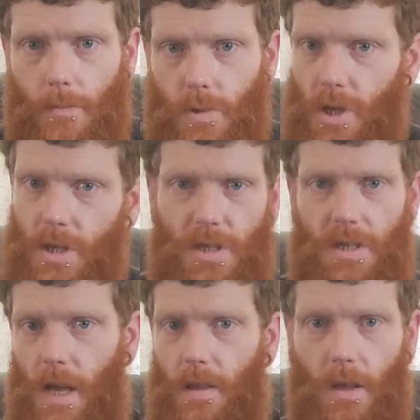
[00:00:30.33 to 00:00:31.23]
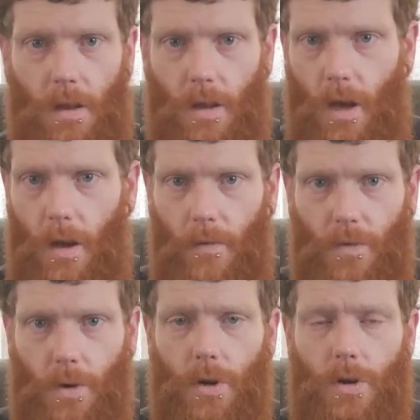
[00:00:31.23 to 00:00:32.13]
just said that a
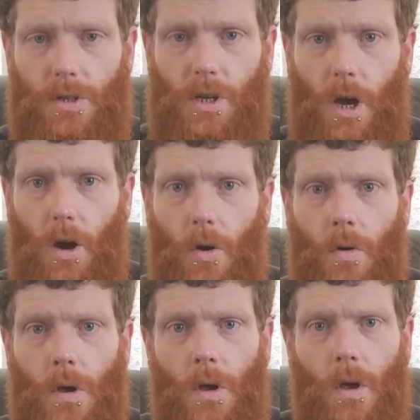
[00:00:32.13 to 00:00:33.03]
few years ago